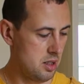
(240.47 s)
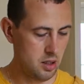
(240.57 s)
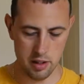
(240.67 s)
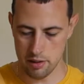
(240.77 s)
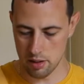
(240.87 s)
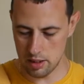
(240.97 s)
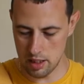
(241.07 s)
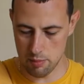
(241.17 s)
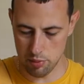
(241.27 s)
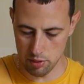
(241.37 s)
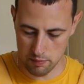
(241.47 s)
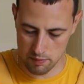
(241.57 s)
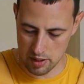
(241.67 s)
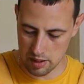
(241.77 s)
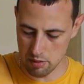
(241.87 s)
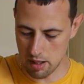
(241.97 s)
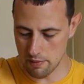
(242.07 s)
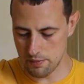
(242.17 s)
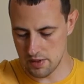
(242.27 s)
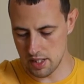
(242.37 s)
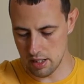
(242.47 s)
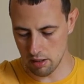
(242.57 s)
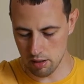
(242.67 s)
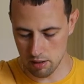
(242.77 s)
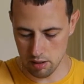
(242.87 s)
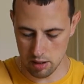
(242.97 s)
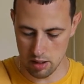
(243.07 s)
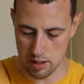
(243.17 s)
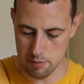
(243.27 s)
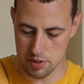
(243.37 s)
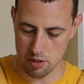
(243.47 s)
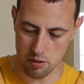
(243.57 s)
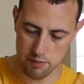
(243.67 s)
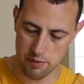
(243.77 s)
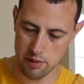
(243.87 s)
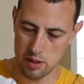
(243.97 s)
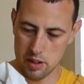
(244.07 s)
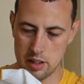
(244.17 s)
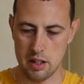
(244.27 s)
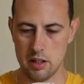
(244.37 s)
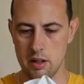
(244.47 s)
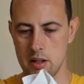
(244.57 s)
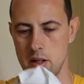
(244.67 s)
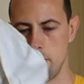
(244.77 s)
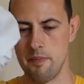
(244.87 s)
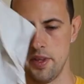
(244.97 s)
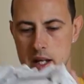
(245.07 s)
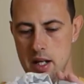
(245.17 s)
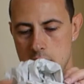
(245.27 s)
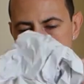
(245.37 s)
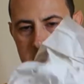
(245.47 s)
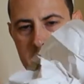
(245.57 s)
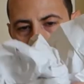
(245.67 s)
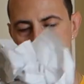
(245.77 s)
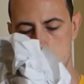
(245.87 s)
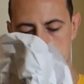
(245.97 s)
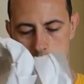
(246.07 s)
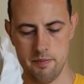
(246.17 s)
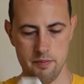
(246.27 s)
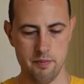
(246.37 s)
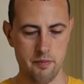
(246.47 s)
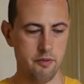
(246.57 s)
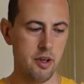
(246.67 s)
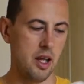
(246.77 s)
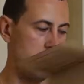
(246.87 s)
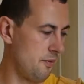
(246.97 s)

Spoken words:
other teapot that you have seen a glimpse of the other time, and this is just filling.